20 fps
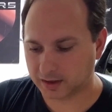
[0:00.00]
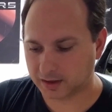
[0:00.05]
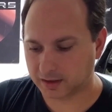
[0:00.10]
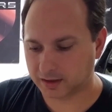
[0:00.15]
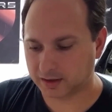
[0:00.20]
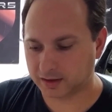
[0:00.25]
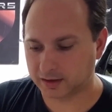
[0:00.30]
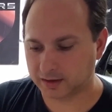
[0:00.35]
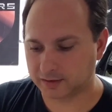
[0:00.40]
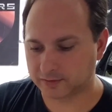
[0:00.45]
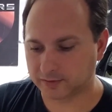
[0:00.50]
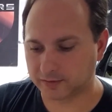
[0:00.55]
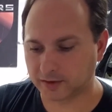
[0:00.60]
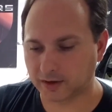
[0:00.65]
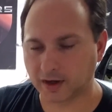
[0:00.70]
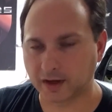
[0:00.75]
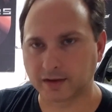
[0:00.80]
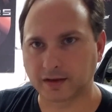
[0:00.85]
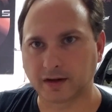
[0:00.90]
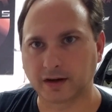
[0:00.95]
If
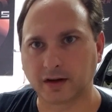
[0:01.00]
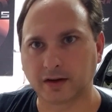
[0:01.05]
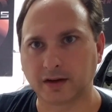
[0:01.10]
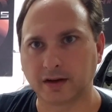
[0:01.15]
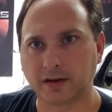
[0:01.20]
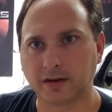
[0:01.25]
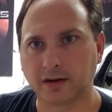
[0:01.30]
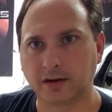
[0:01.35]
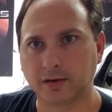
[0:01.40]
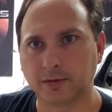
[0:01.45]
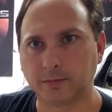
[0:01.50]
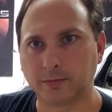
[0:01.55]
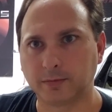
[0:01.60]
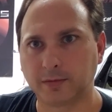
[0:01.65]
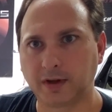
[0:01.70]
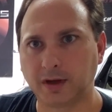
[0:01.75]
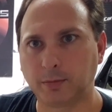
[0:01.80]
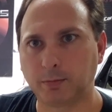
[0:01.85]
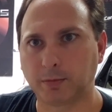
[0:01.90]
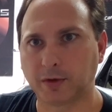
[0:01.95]
not, then I'll hit Home
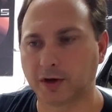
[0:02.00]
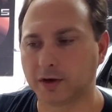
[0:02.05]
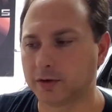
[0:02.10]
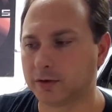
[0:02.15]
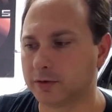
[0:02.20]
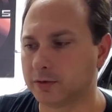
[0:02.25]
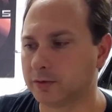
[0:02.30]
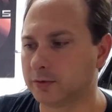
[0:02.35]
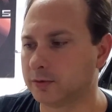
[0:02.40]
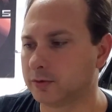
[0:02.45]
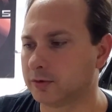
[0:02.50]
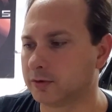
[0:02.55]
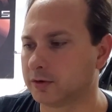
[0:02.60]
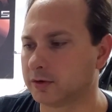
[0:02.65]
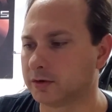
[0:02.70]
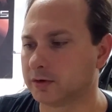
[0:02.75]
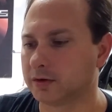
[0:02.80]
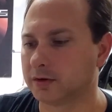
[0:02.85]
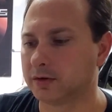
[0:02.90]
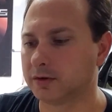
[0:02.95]
Depot
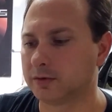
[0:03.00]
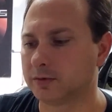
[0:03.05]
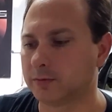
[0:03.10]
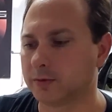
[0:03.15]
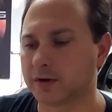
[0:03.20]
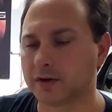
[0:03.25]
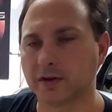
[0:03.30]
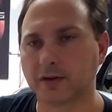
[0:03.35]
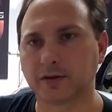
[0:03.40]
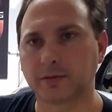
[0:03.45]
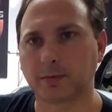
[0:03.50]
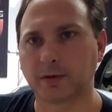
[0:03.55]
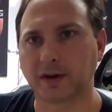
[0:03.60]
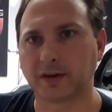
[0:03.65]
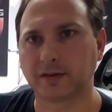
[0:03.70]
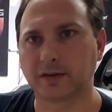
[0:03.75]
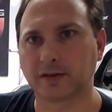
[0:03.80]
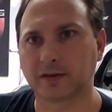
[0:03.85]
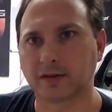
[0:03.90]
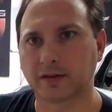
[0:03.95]
or one of those
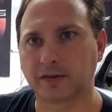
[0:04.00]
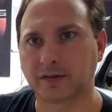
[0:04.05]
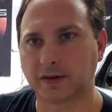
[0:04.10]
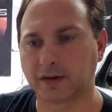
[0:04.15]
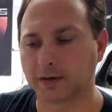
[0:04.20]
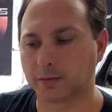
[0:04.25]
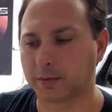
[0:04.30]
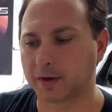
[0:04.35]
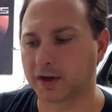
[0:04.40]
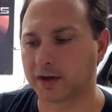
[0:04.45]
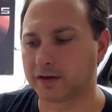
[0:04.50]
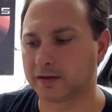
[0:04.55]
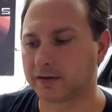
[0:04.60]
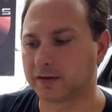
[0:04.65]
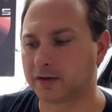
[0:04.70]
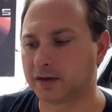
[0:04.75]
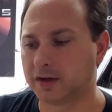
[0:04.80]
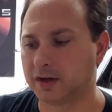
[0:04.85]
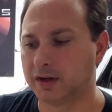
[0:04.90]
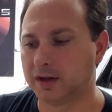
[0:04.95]
places to see
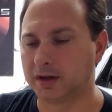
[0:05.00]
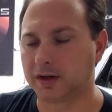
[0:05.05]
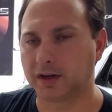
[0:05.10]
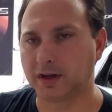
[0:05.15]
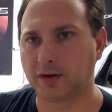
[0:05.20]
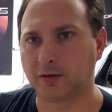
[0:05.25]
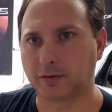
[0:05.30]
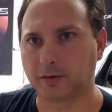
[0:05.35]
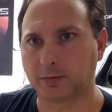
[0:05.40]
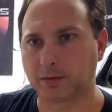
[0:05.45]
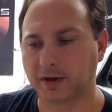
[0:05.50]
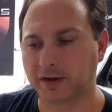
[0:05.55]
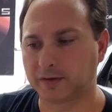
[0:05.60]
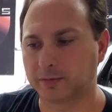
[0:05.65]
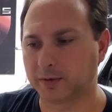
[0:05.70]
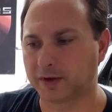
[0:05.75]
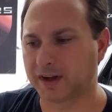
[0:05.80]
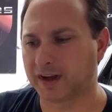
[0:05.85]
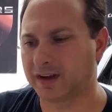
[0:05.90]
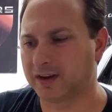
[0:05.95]
about getting a
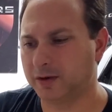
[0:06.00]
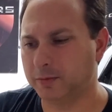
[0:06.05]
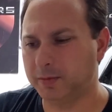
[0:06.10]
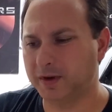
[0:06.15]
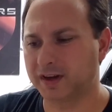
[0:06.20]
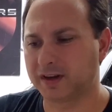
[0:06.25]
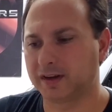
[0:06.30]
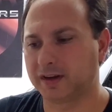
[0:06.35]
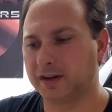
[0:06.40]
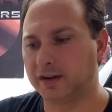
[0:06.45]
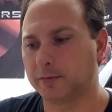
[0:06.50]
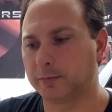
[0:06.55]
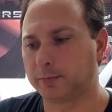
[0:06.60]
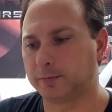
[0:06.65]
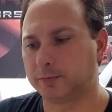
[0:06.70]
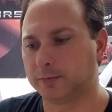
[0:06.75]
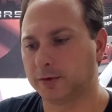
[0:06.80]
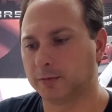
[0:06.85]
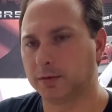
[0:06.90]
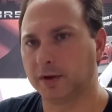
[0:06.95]
replacement. I hope I can get a
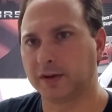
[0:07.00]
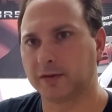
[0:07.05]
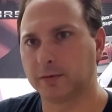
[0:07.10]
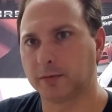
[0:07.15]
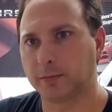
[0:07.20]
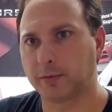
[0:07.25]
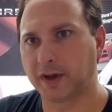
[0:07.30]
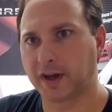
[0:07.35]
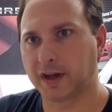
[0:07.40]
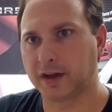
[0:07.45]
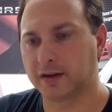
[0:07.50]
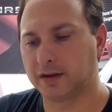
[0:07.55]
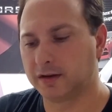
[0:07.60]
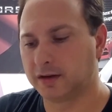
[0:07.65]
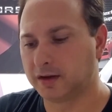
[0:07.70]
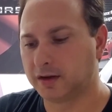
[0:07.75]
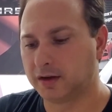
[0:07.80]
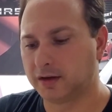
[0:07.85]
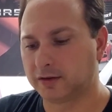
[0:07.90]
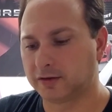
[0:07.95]
replacement pad,
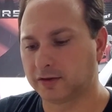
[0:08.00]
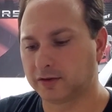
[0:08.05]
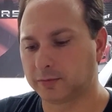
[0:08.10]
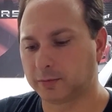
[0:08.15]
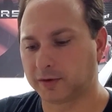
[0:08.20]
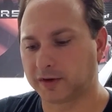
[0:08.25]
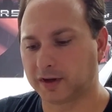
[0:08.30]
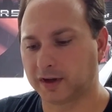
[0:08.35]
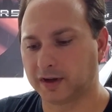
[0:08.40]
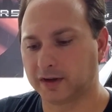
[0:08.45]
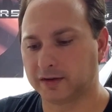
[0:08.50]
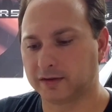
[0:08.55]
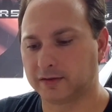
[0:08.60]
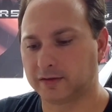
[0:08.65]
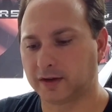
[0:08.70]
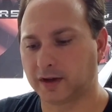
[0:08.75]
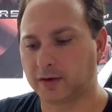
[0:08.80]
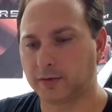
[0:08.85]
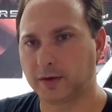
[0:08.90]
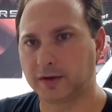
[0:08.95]
just
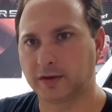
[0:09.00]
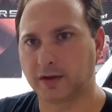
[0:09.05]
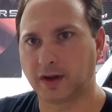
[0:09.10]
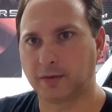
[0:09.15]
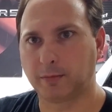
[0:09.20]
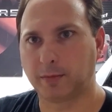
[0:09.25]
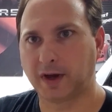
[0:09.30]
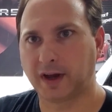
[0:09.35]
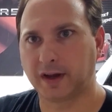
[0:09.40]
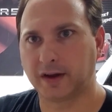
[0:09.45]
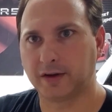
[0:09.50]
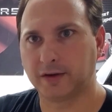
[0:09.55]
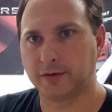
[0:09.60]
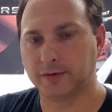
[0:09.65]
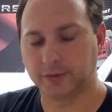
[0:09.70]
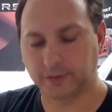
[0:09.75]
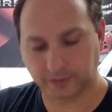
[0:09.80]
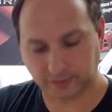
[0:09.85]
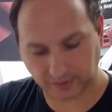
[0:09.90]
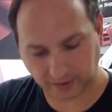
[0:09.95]
because I don't want to buy a
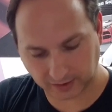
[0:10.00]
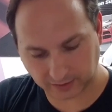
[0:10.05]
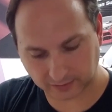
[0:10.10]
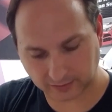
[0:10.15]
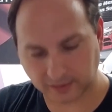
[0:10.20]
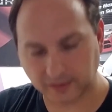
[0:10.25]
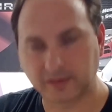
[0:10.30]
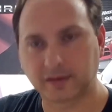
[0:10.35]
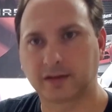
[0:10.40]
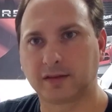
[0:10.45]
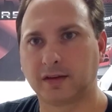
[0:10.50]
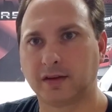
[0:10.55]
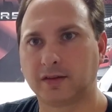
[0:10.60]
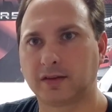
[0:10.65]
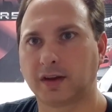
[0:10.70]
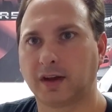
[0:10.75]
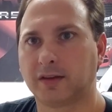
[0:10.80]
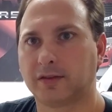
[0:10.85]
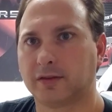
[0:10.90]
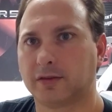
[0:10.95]
whole new sander.
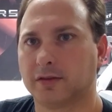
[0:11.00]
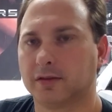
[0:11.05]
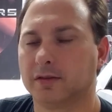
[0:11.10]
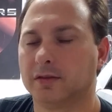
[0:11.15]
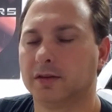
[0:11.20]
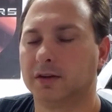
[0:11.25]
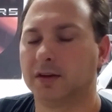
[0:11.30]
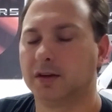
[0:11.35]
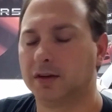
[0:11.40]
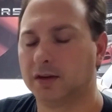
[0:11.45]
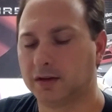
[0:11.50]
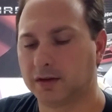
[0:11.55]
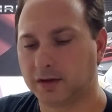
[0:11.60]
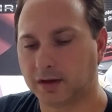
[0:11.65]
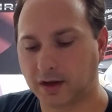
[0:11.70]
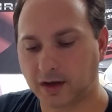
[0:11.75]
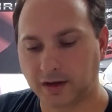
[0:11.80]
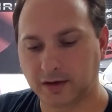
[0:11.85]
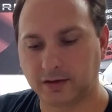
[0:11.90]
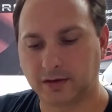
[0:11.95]
These guys are
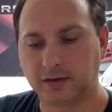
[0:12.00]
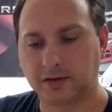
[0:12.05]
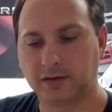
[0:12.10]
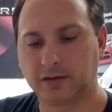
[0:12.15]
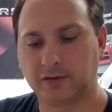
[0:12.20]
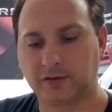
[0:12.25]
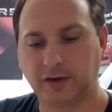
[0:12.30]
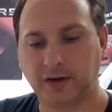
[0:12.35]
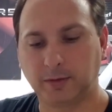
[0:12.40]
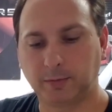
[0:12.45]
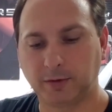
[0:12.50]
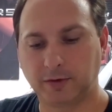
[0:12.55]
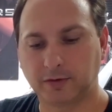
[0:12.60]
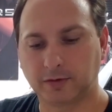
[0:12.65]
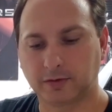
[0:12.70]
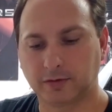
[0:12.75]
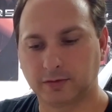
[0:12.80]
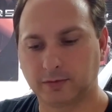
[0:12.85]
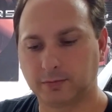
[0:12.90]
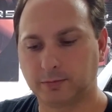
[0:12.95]
not cheap.
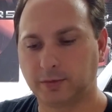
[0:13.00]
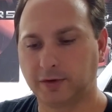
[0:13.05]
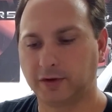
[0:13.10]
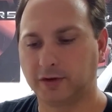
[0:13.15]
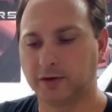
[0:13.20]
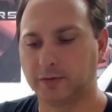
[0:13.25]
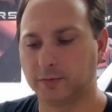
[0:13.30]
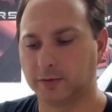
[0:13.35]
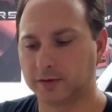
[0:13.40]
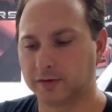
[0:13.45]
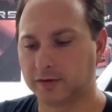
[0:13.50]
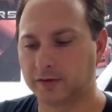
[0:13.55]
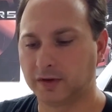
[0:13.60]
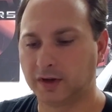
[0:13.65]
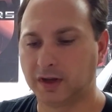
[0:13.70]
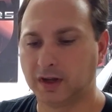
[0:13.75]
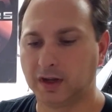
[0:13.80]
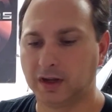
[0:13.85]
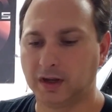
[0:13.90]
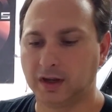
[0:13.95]
These are pretty good ones,
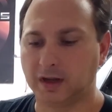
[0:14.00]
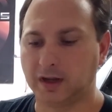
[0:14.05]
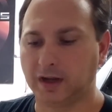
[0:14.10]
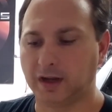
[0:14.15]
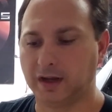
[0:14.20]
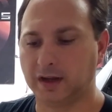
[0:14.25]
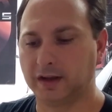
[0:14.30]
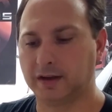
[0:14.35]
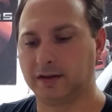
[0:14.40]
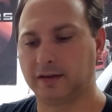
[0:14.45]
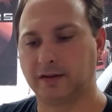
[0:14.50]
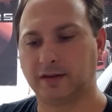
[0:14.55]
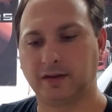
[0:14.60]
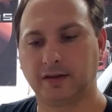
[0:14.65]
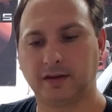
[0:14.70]
and